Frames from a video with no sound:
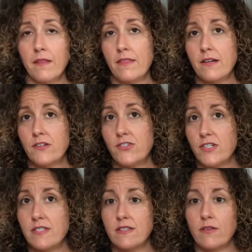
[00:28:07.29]
that are
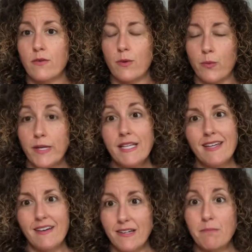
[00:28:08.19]
just
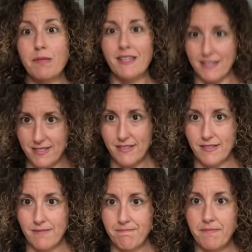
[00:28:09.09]
really unpleasant.
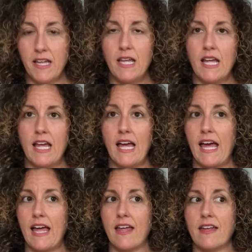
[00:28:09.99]

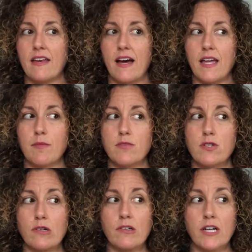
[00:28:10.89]
And I am
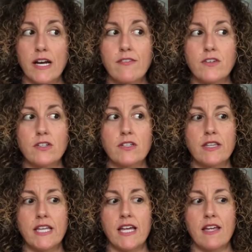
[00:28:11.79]
so grateful
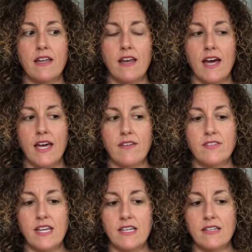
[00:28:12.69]
that I have
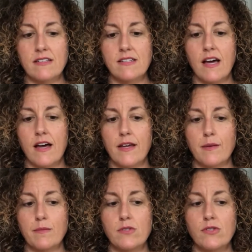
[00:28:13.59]
taken the
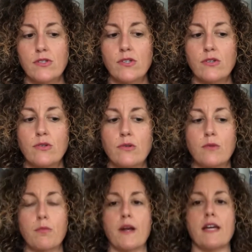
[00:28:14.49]
time
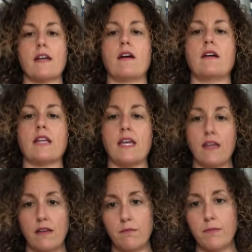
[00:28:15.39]
to bring it all
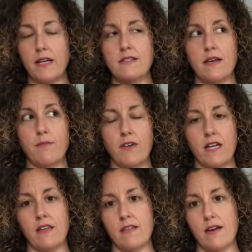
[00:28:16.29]
in, because I'm
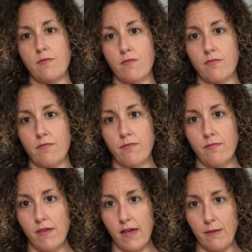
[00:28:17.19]
finding that I'm
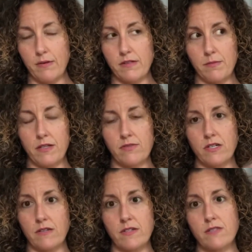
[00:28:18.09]
able to be of
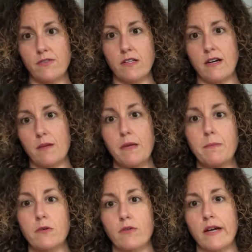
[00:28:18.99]
service for a lot of
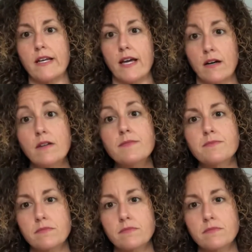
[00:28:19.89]
people right now